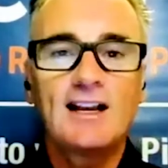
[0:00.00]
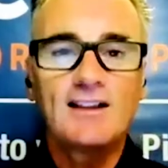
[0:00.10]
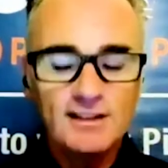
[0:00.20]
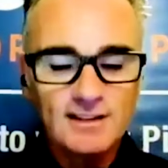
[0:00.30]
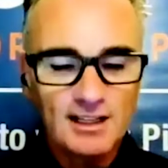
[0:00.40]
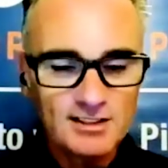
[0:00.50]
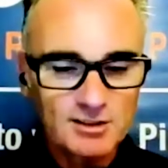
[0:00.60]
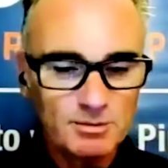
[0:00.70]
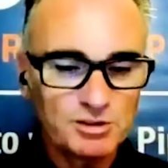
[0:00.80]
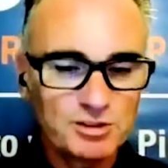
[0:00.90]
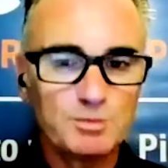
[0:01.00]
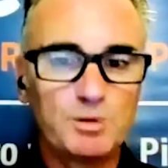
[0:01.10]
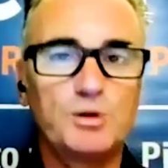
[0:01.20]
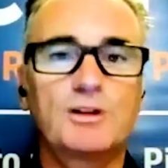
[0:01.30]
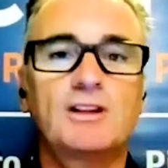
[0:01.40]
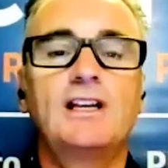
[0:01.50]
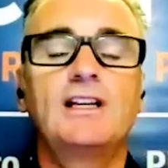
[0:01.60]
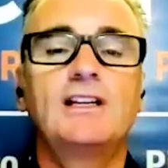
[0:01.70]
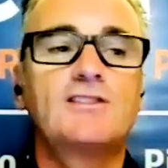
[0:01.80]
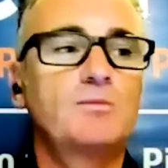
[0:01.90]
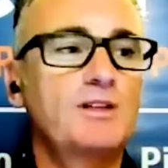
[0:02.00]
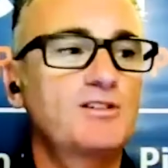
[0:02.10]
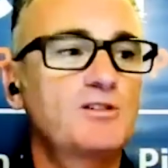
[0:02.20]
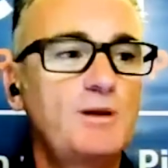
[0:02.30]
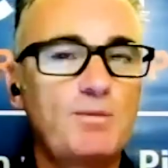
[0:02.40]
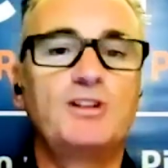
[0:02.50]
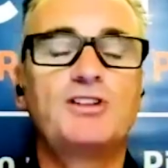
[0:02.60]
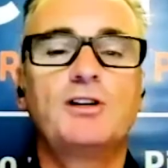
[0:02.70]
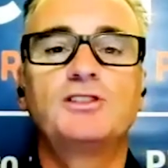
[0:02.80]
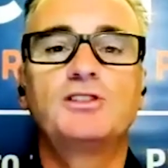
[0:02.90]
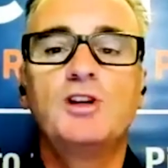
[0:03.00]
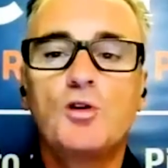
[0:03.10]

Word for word: I think that is the most important thing. Is sometimes people don't